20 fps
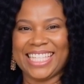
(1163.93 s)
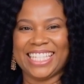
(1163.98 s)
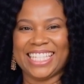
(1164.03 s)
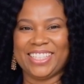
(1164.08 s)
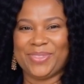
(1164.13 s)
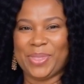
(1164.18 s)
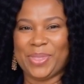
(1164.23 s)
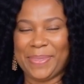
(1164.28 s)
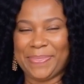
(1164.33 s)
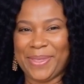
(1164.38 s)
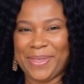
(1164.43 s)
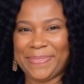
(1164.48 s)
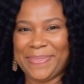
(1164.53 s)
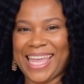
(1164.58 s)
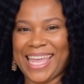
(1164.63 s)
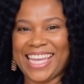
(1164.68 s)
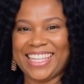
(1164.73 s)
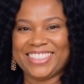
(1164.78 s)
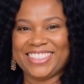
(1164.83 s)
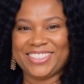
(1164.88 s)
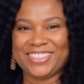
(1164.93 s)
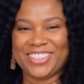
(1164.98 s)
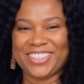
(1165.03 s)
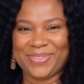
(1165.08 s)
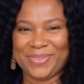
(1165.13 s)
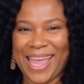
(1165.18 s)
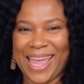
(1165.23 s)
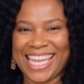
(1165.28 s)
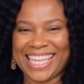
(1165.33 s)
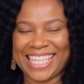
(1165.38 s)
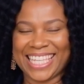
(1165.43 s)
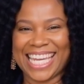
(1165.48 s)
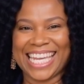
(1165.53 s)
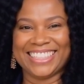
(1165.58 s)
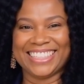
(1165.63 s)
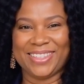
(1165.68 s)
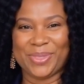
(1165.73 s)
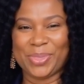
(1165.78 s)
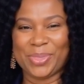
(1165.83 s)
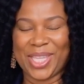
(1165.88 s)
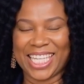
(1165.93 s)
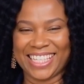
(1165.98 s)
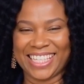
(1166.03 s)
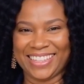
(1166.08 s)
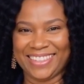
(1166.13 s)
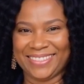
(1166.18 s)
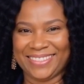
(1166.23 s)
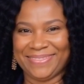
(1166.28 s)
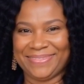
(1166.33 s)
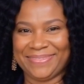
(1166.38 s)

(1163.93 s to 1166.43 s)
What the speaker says: is what prepares you to recognize a winner